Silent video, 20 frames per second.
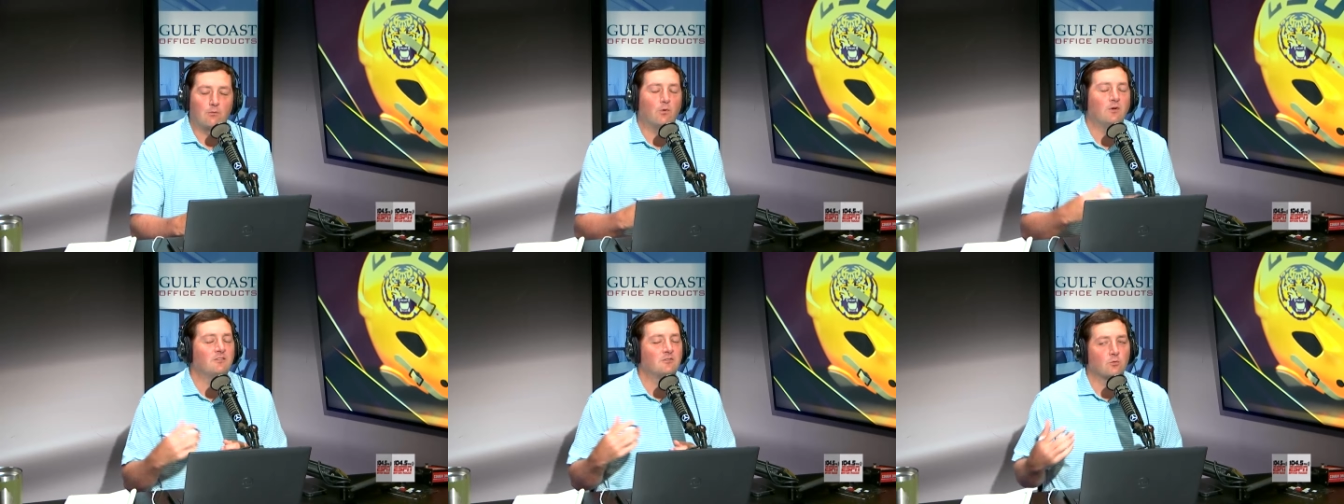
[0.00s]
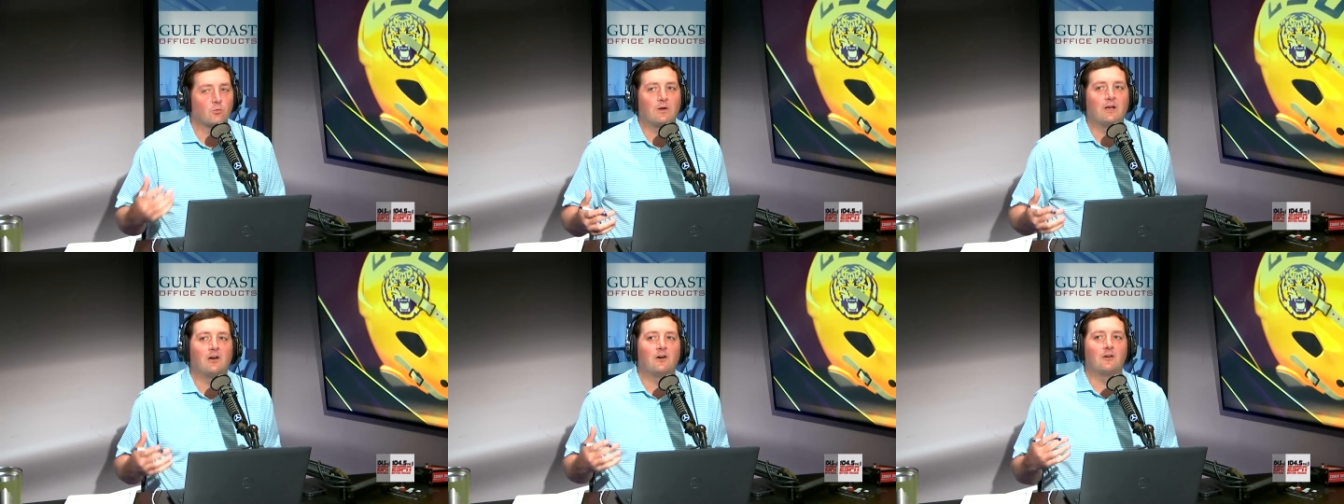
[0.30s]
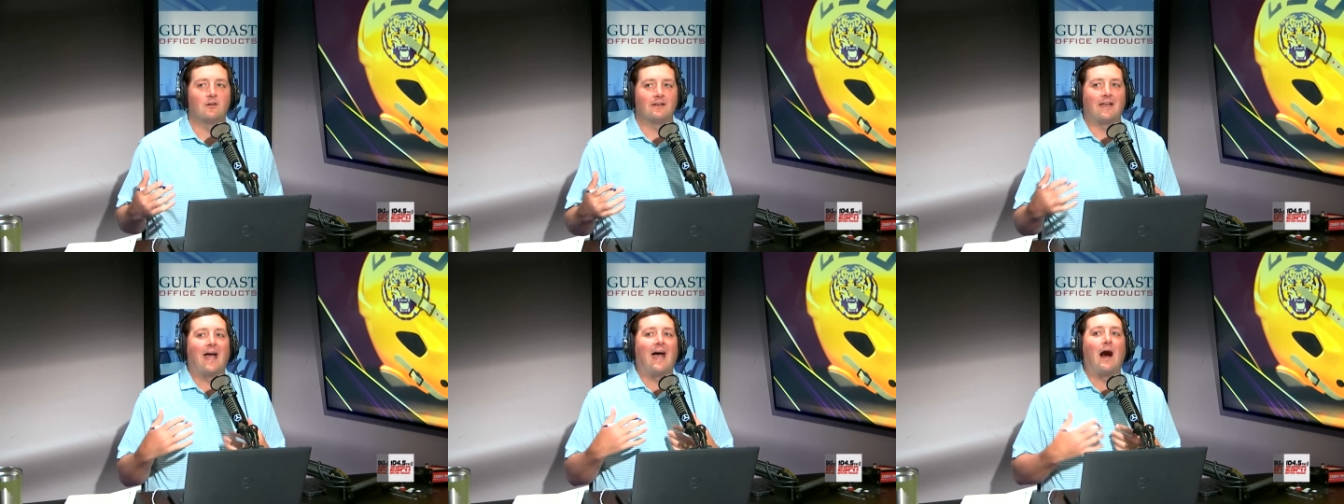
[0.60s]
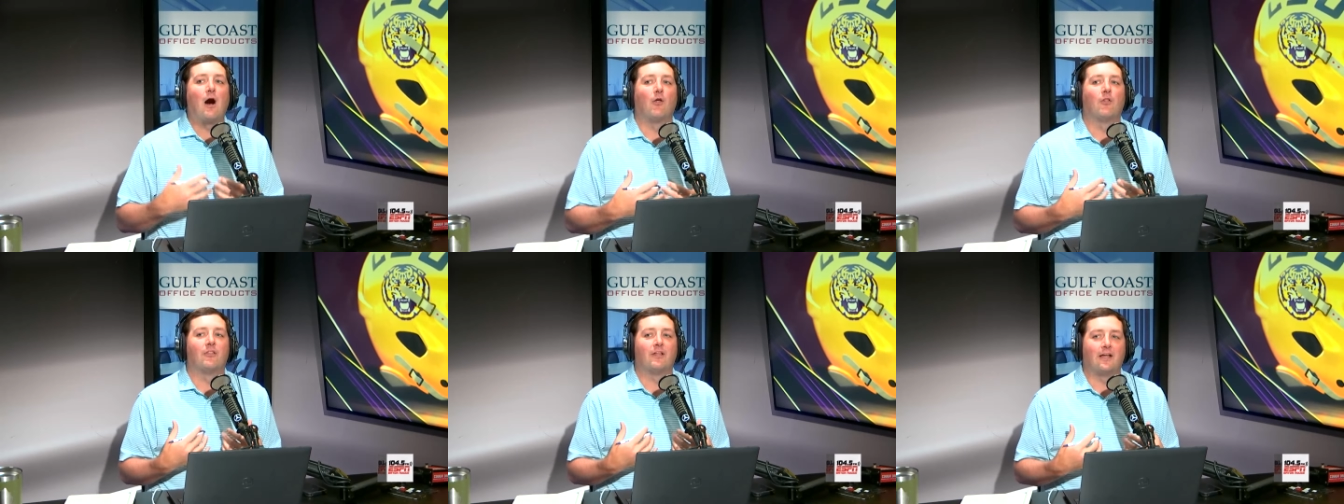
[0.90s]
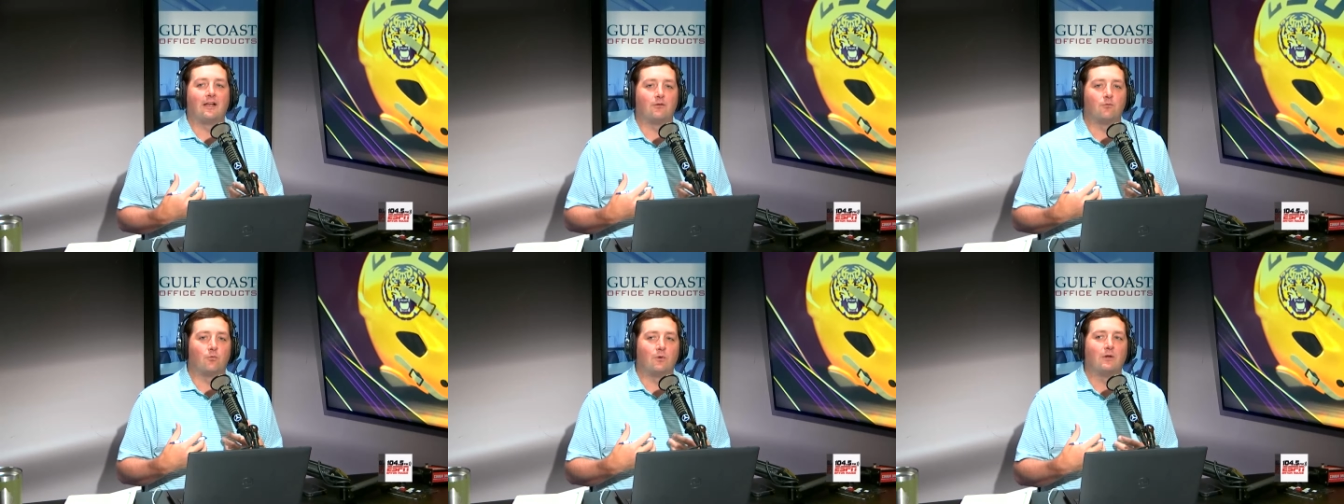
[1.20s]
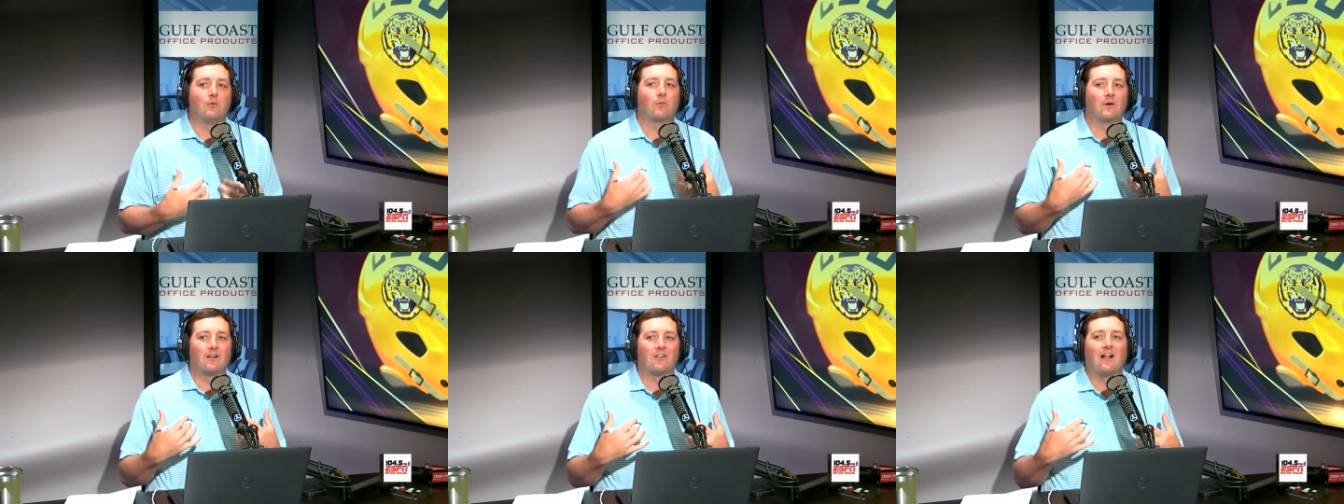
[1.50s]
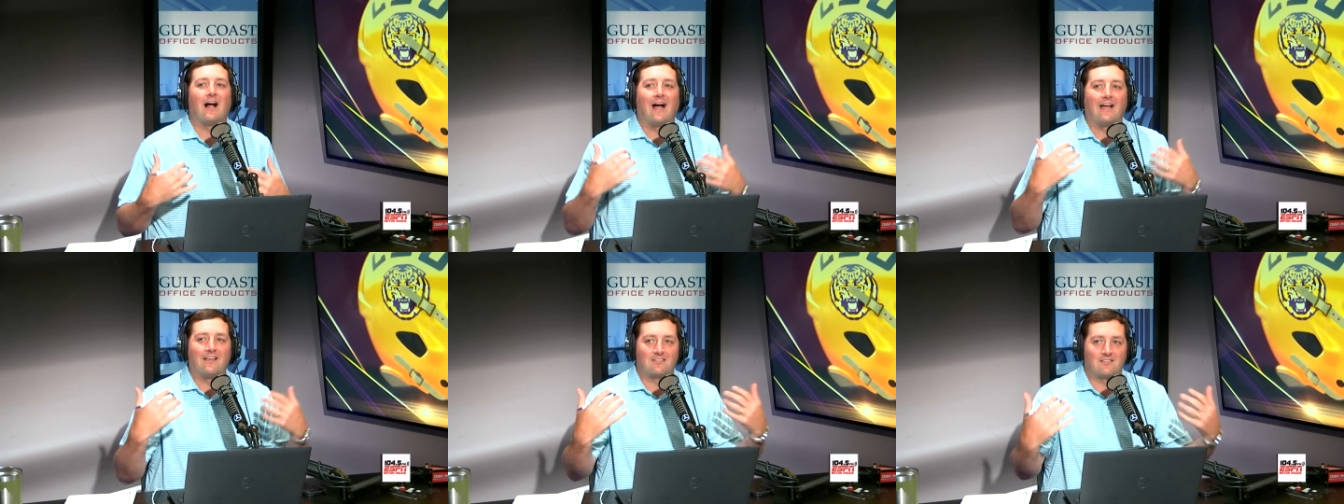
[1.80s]
It wasn't weird now that we
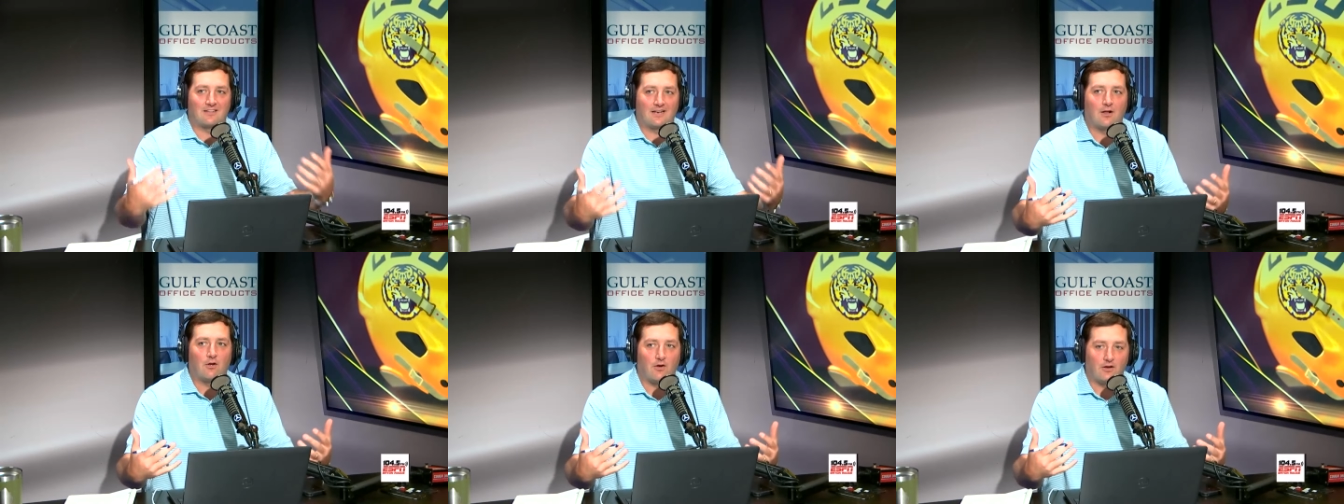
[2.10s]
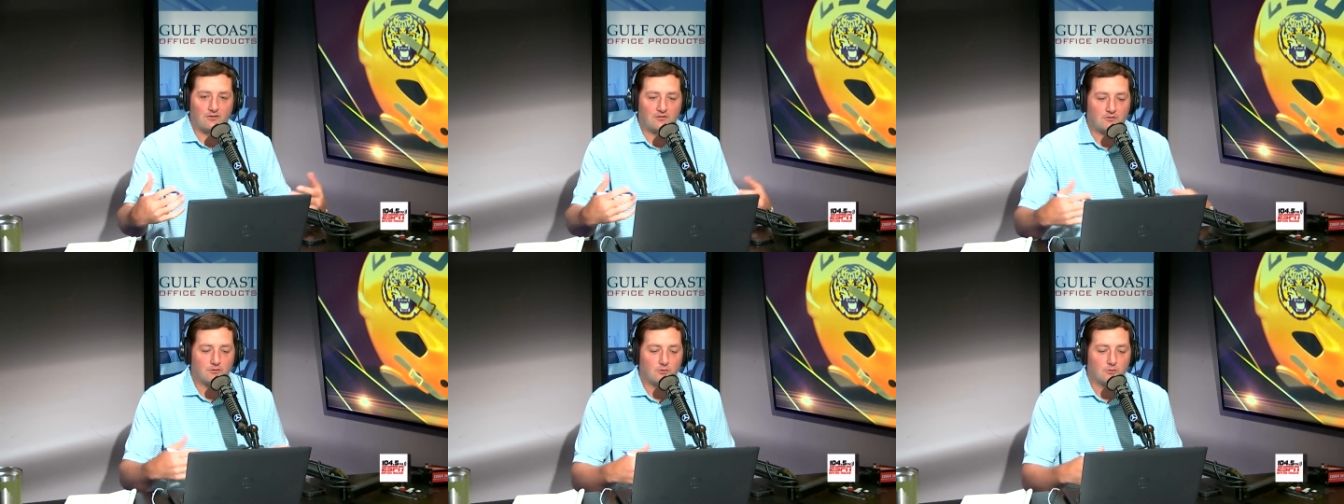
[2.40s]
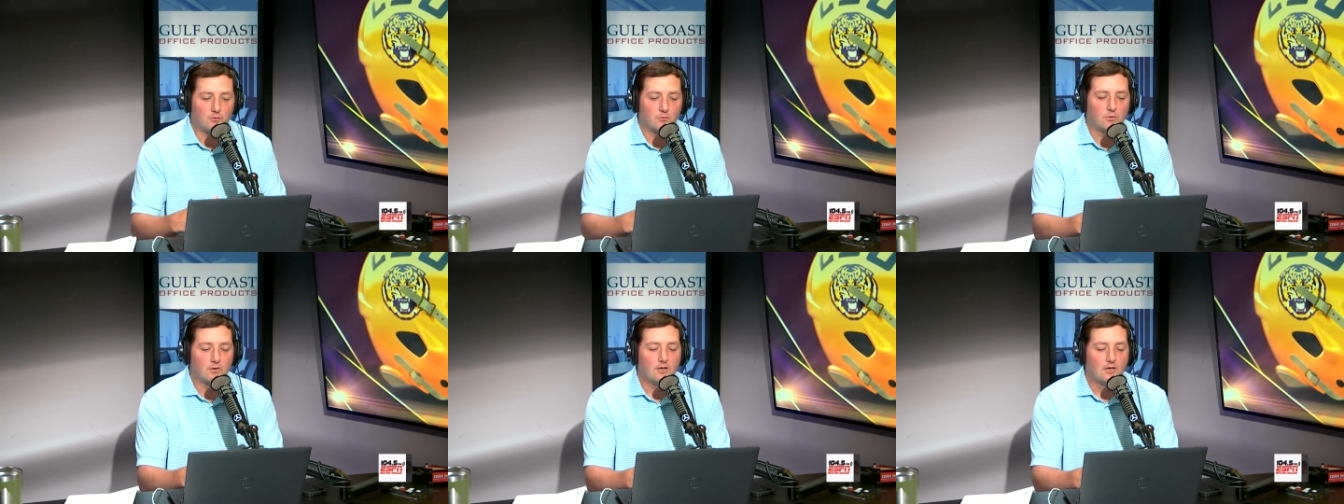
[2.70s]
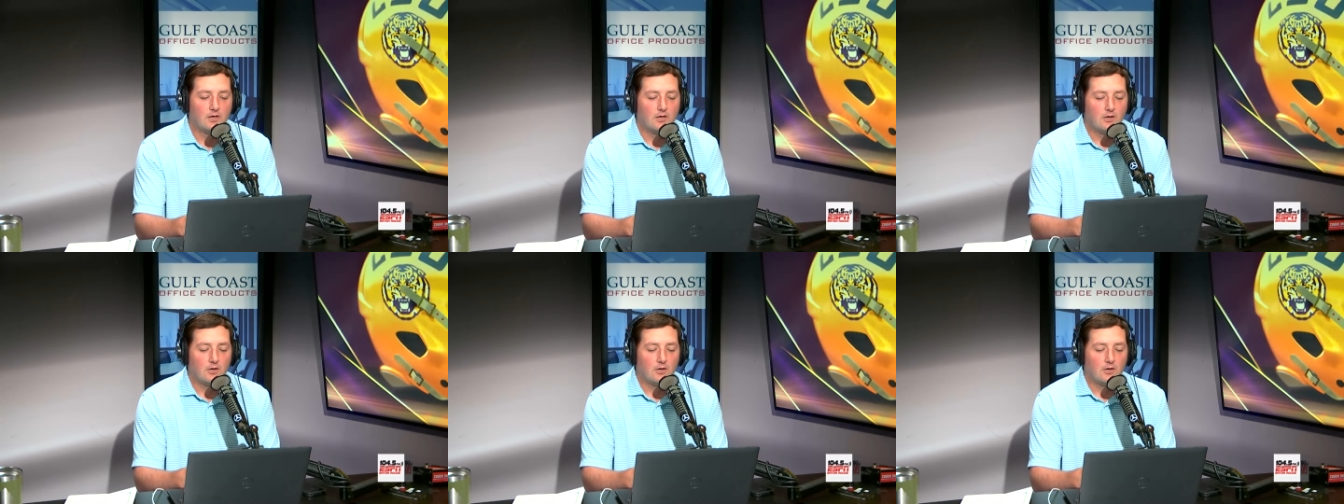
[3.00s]
realized that LSU